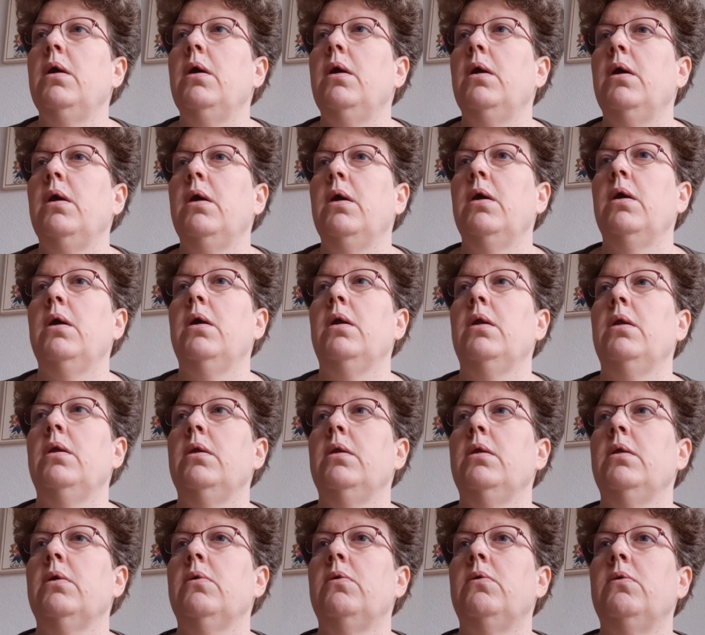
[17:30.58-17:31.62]

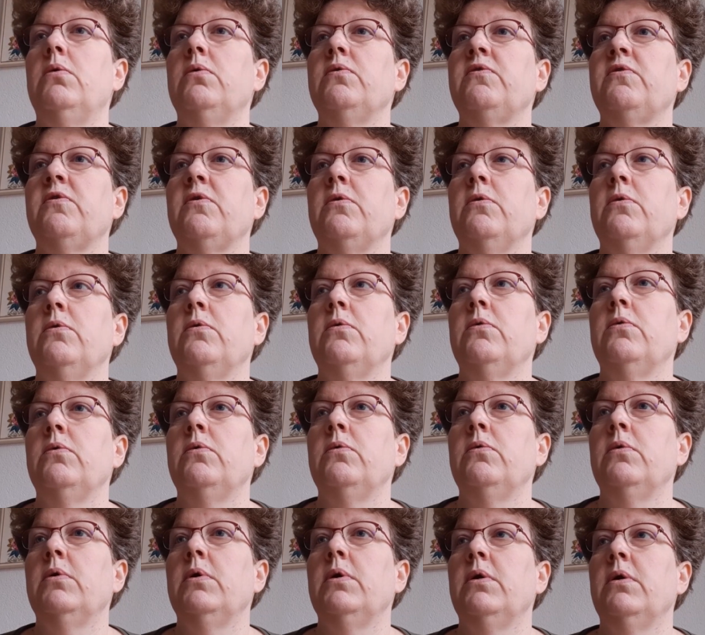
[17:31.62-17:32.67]
and
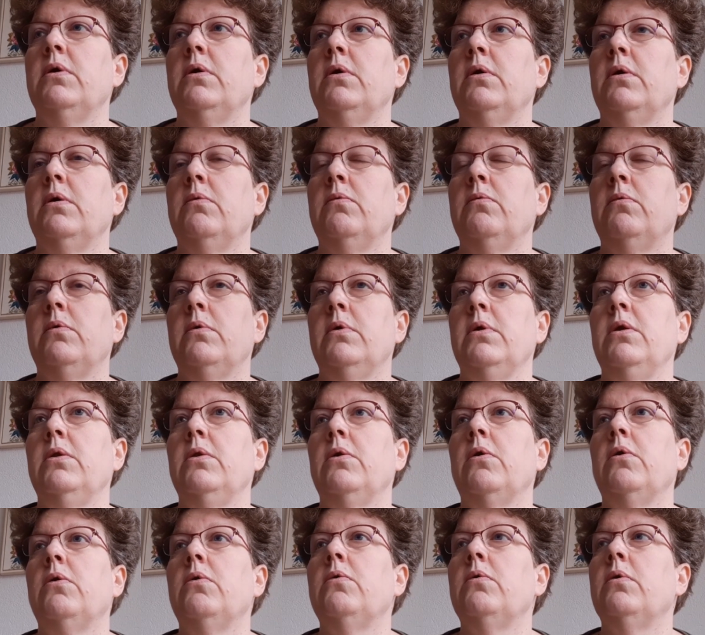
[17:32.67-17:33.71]
also, you
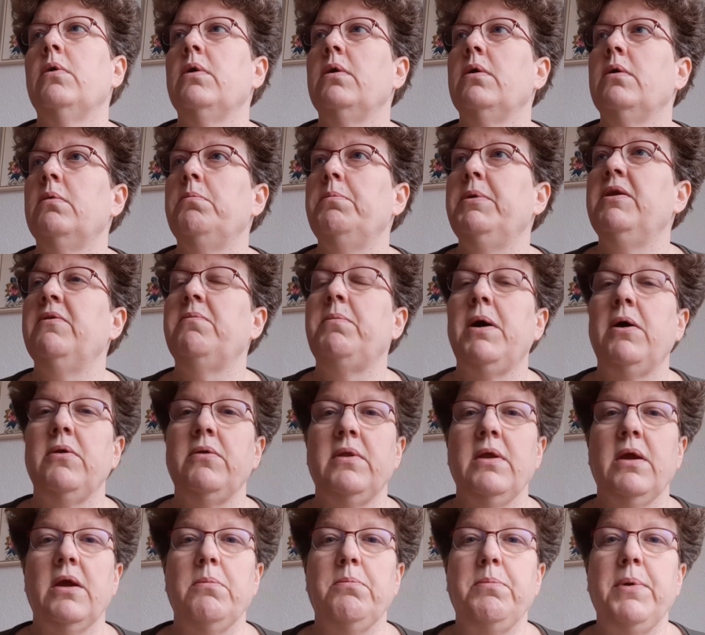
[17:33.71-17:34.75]
know, a bit about
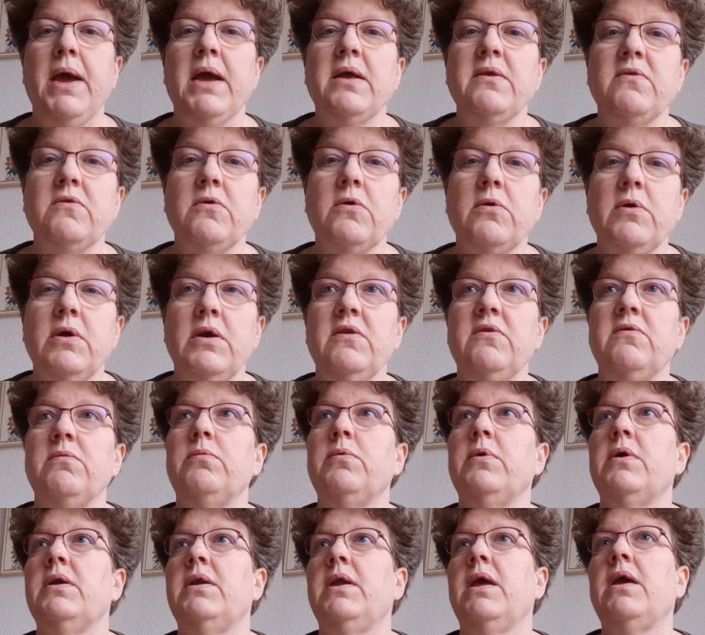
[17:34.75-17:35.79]
their backstories,
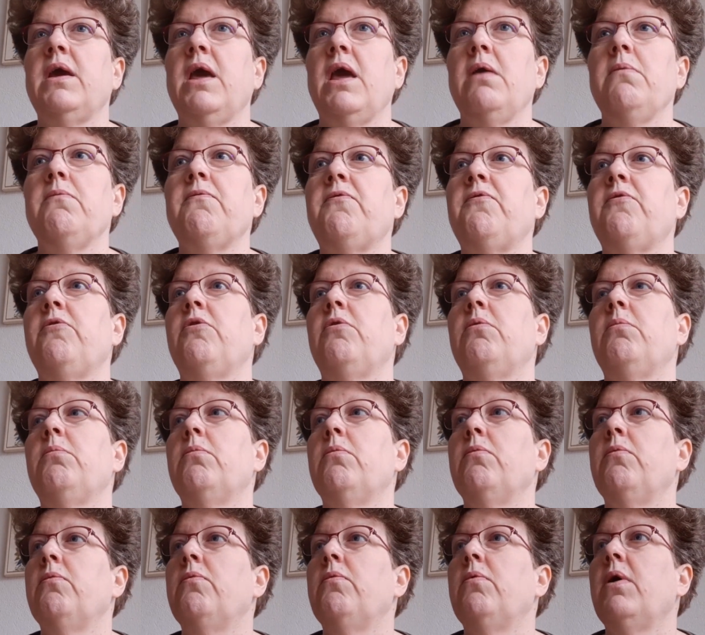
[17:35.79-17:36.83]
where they came
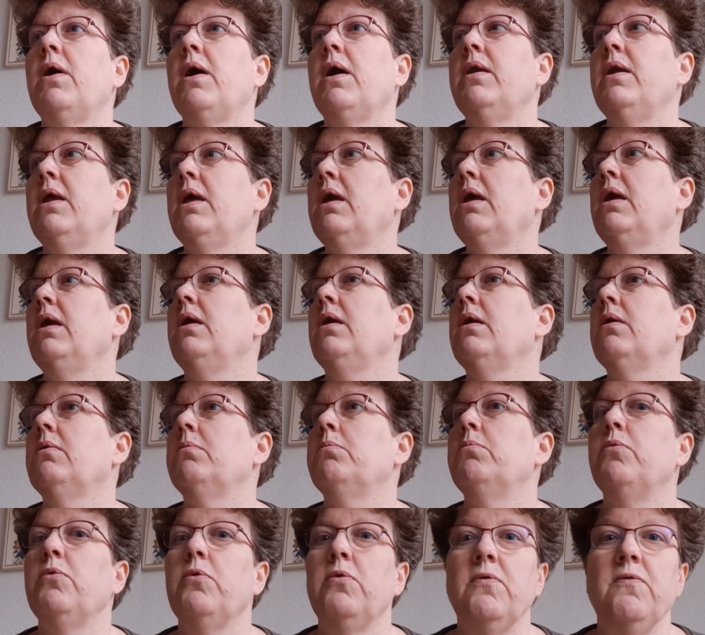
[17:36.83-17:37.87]
from, why they
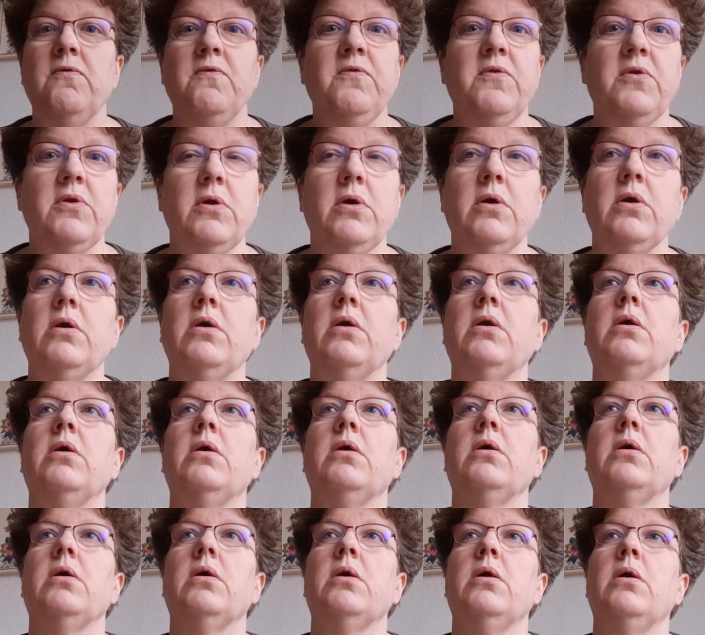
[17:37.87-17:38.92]
moved,
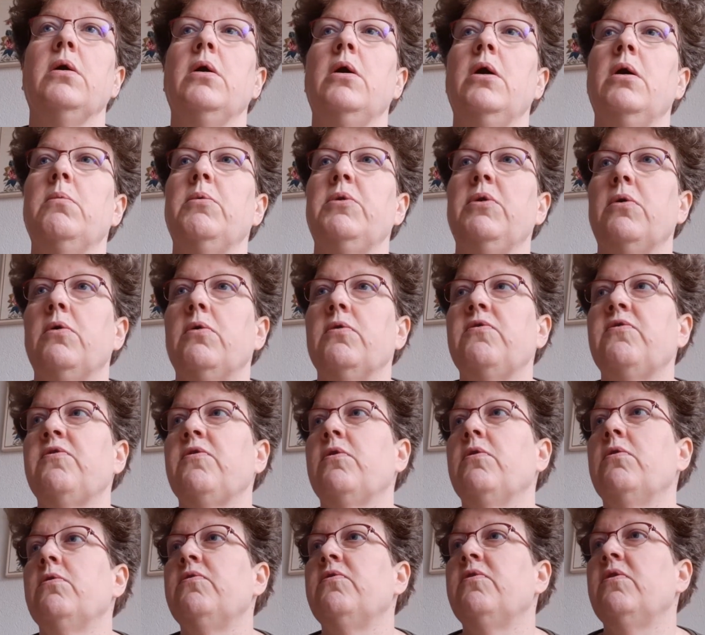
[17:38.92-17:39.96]
but
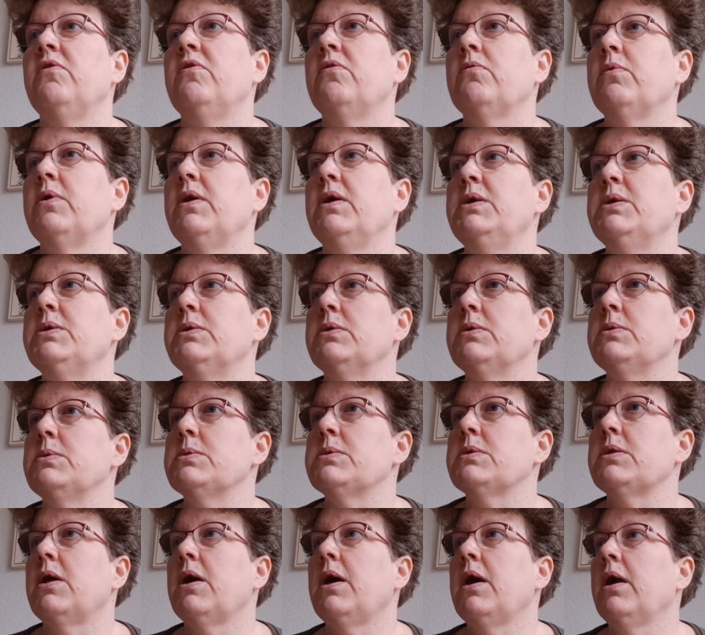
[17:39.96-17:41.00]
also
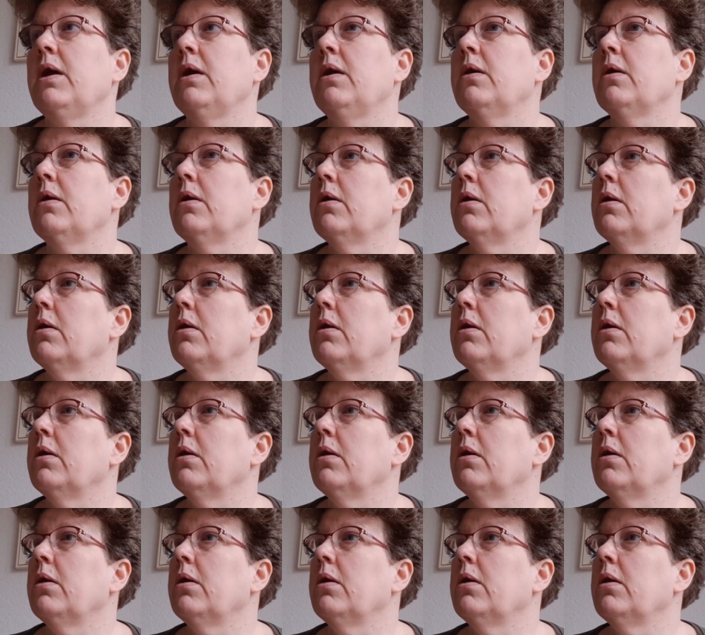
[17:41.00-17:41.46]
situations like,